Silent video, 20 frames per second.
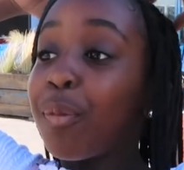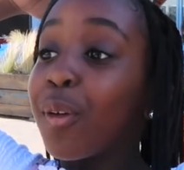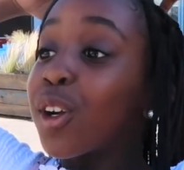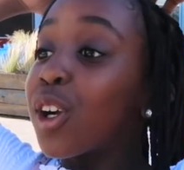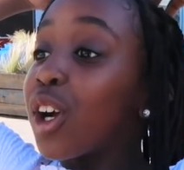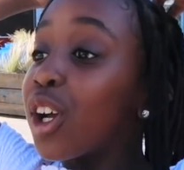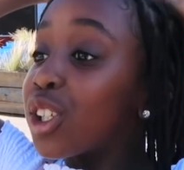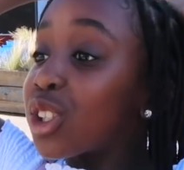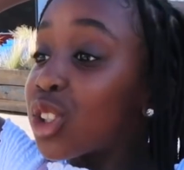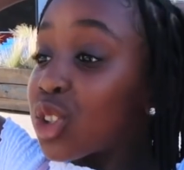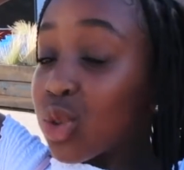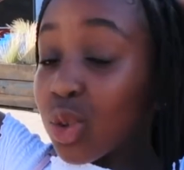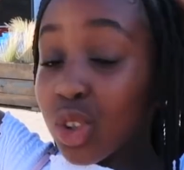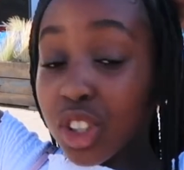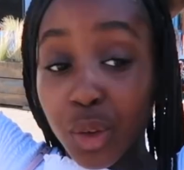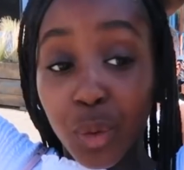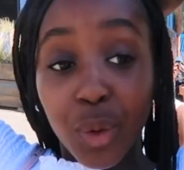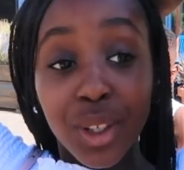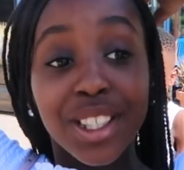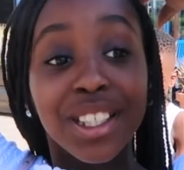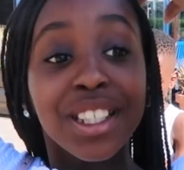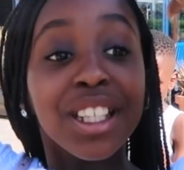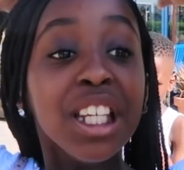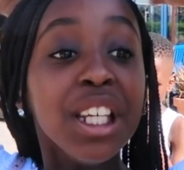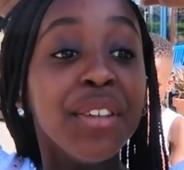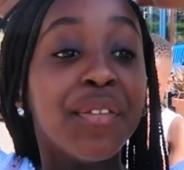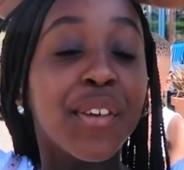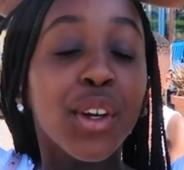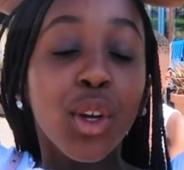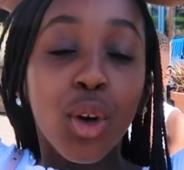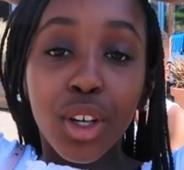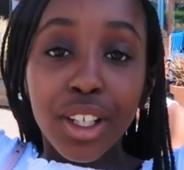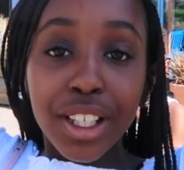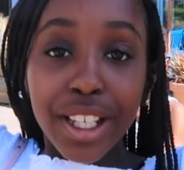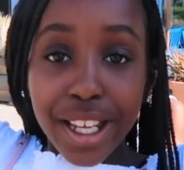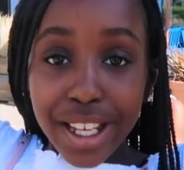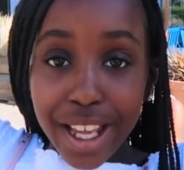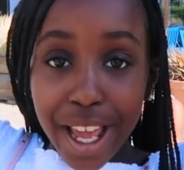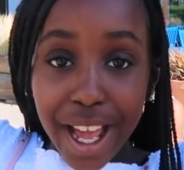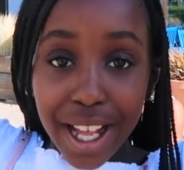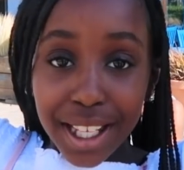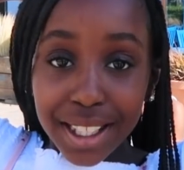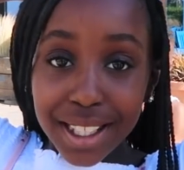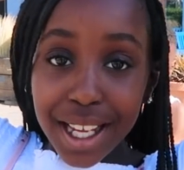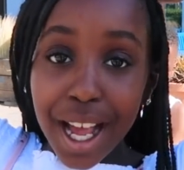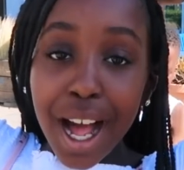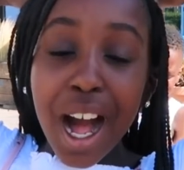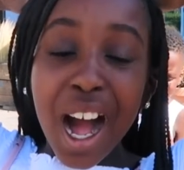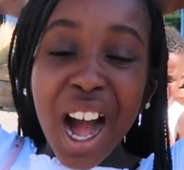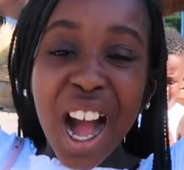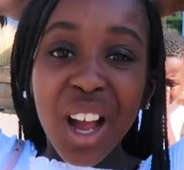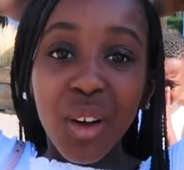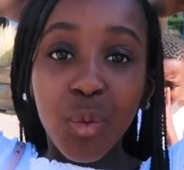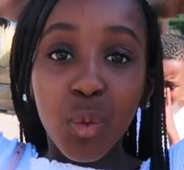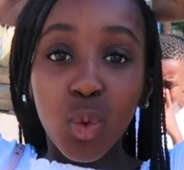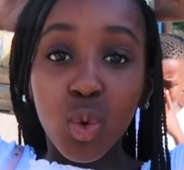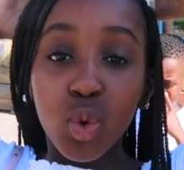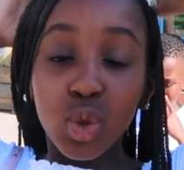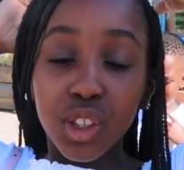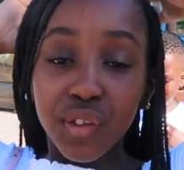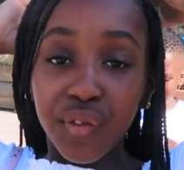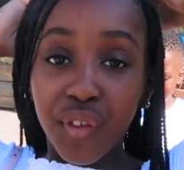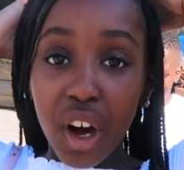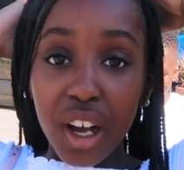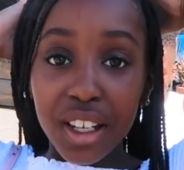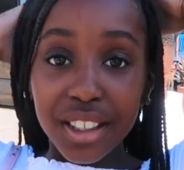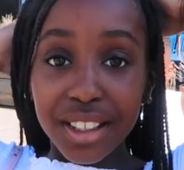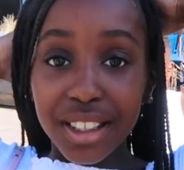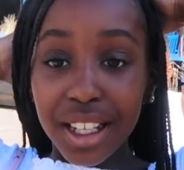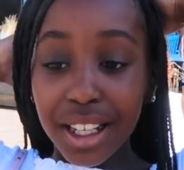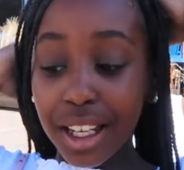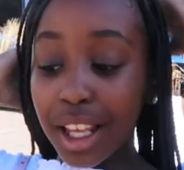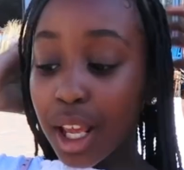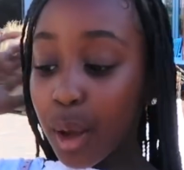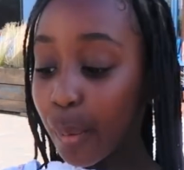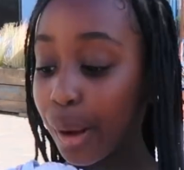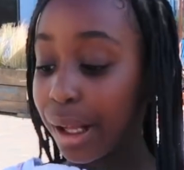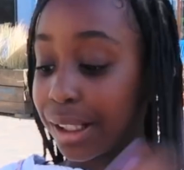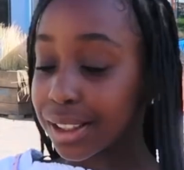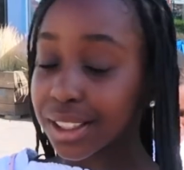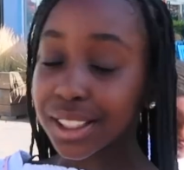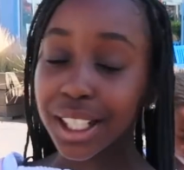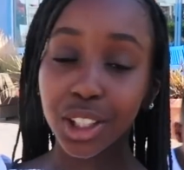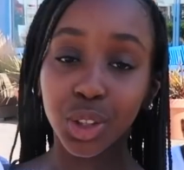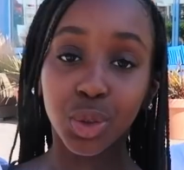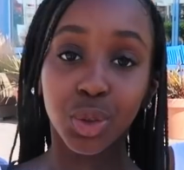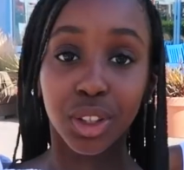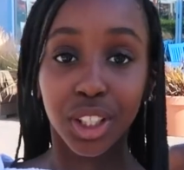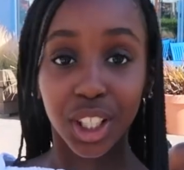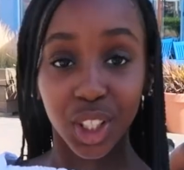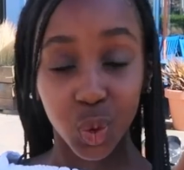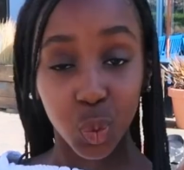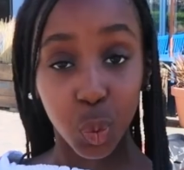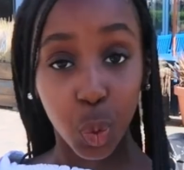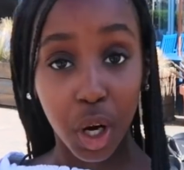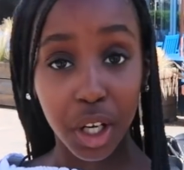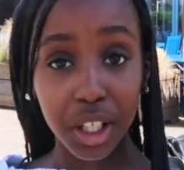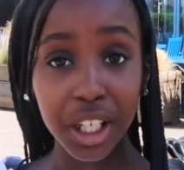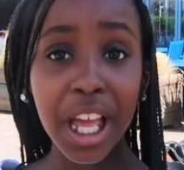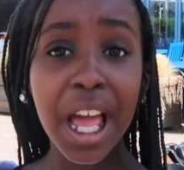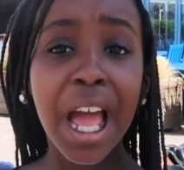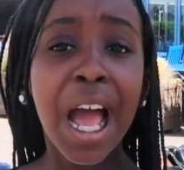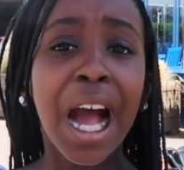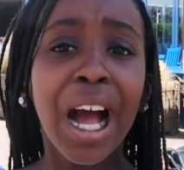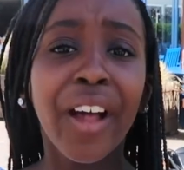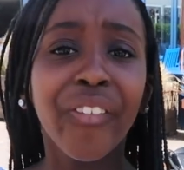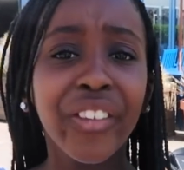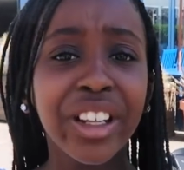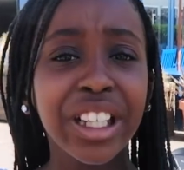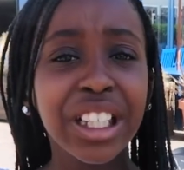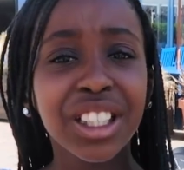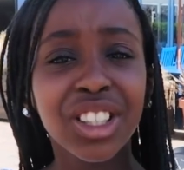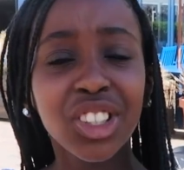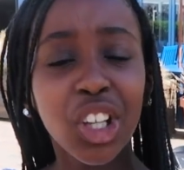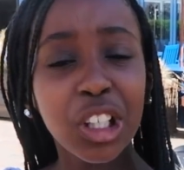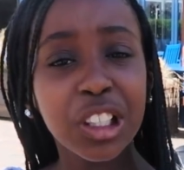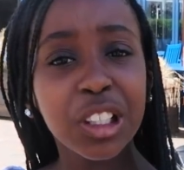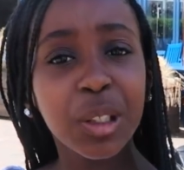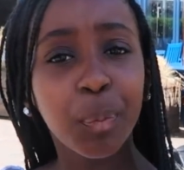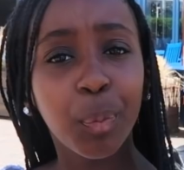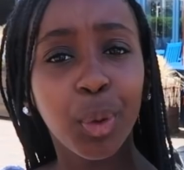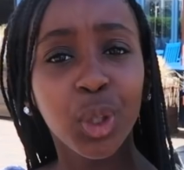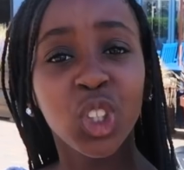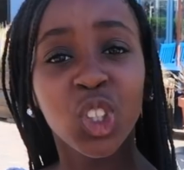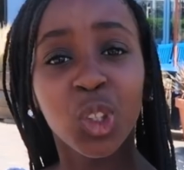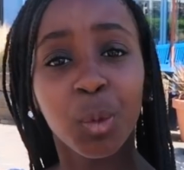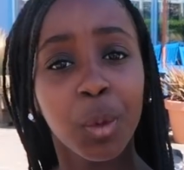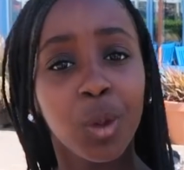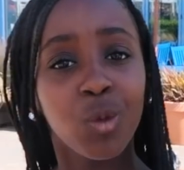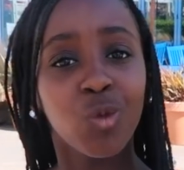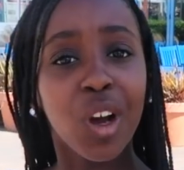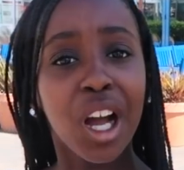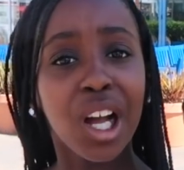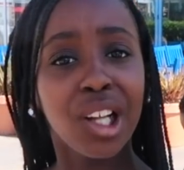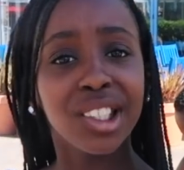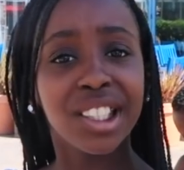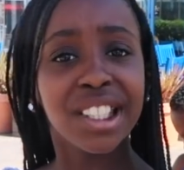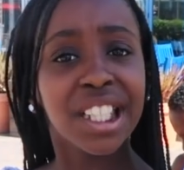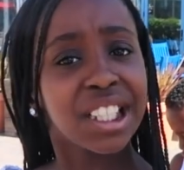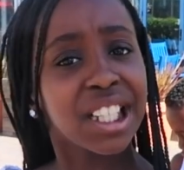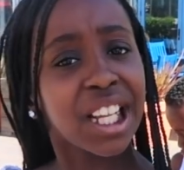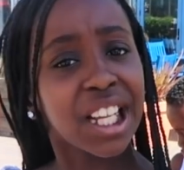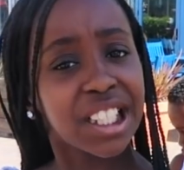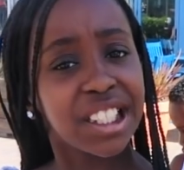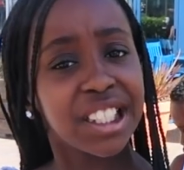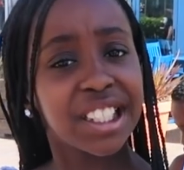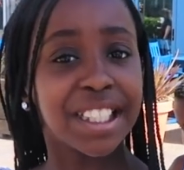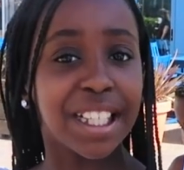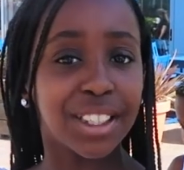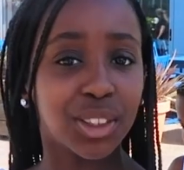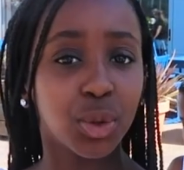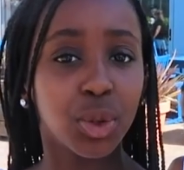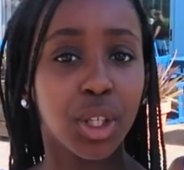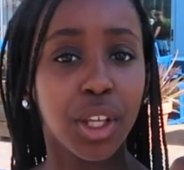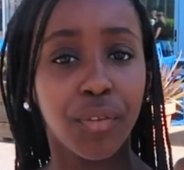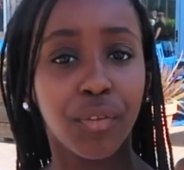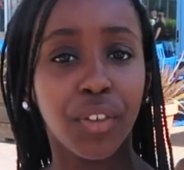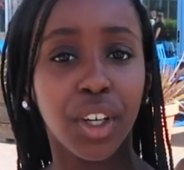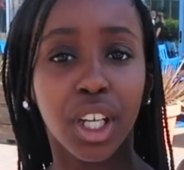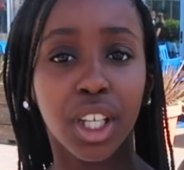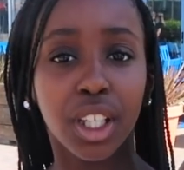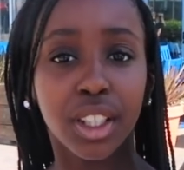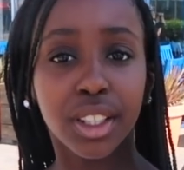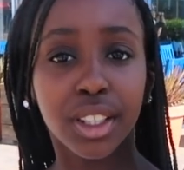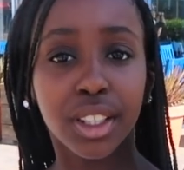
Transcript: Because Jordan wasn't even on it yet. I walked faster than him and sat on this one, and then he started pushing me round saying that he sat on it first.